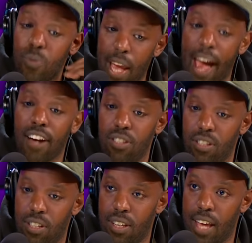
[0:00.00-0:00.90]
your
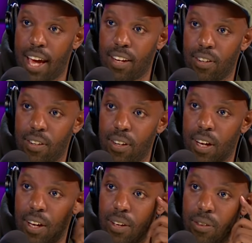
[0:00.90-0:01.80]
reaction to that?
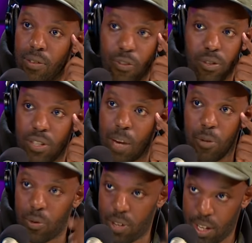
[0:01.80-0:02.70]
Uh, the first
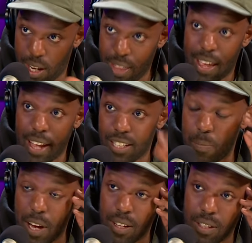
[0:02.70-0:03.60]
time you were in that
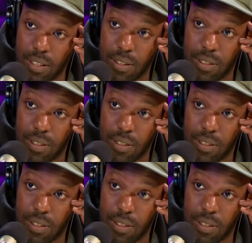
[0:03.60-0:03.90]
space?